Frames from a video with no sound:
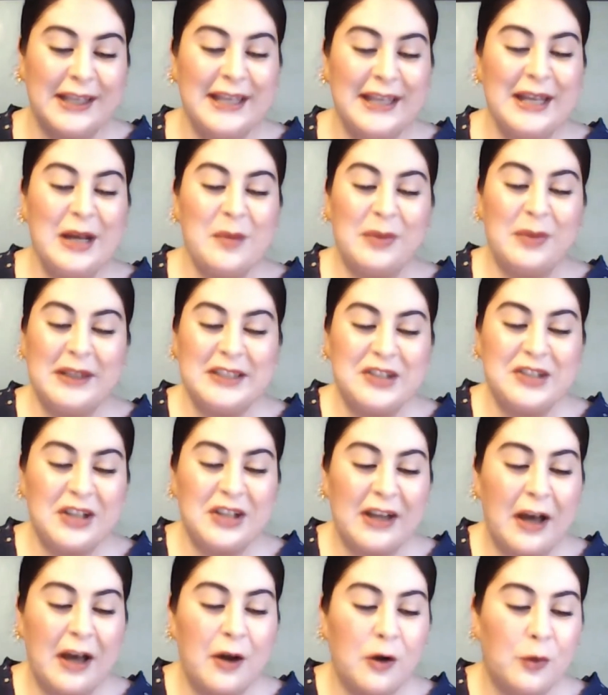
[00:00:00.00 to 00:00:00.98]
Please check out
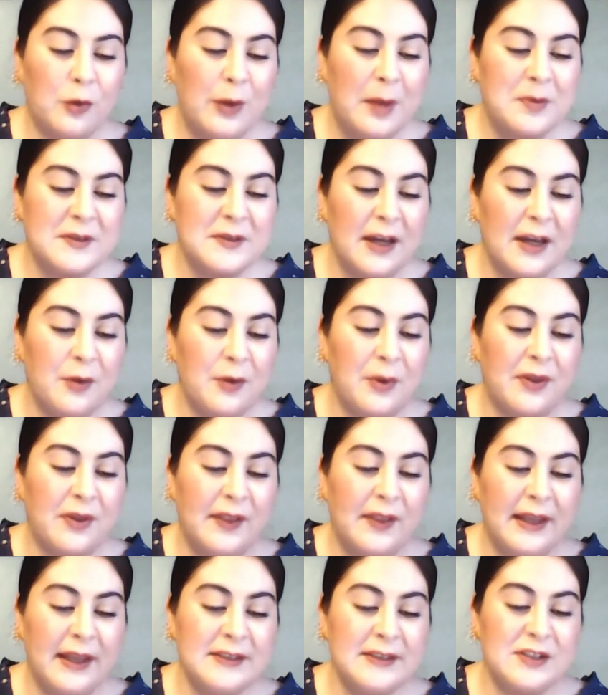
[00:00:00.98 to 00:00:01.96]
her website with
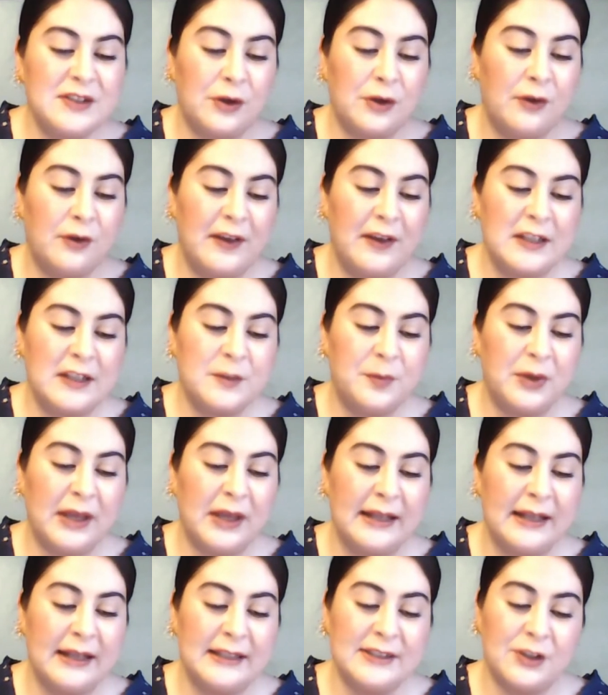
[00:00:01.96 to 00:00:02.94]
links to her Facebook and
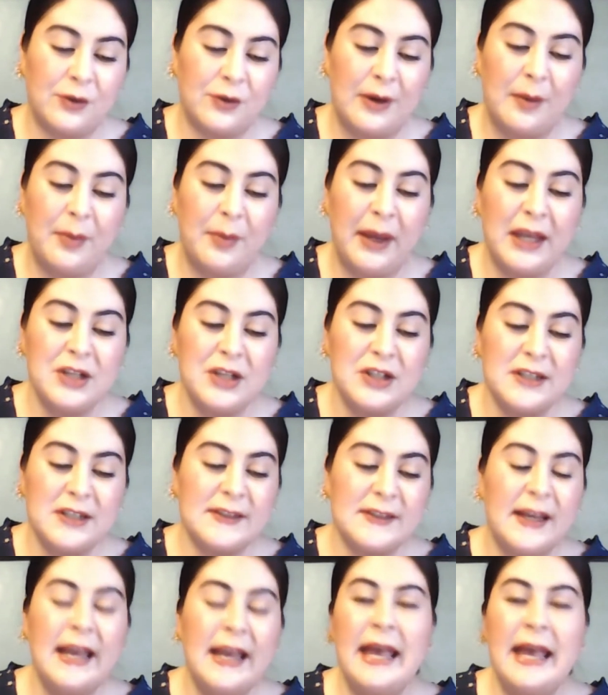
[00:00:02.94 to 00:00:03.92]
Instagram pages.
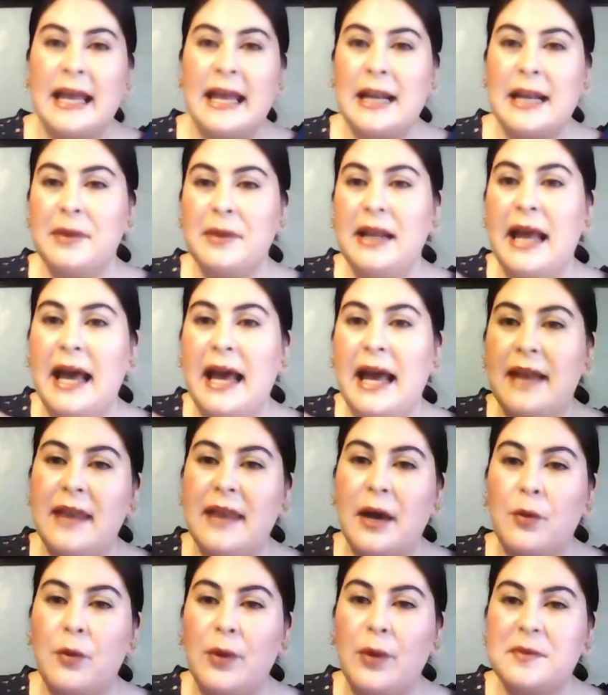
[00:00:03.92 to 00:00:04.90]
And I'm going to add that
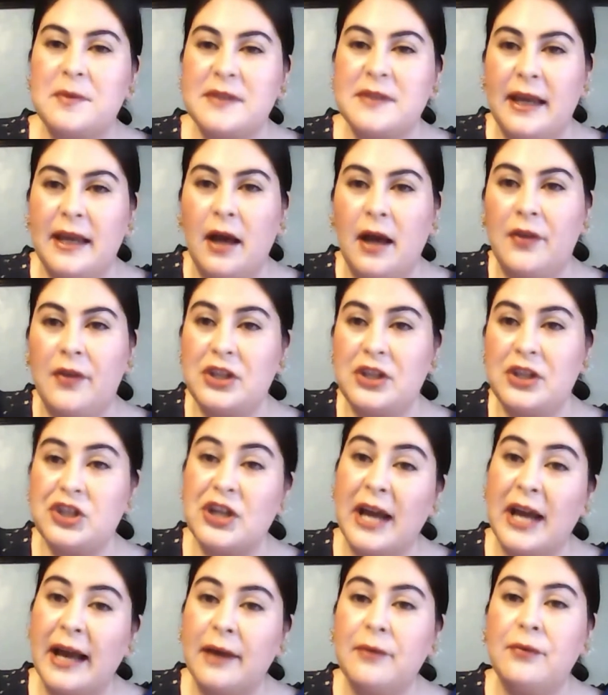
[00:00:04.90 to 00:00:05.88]
website on the chat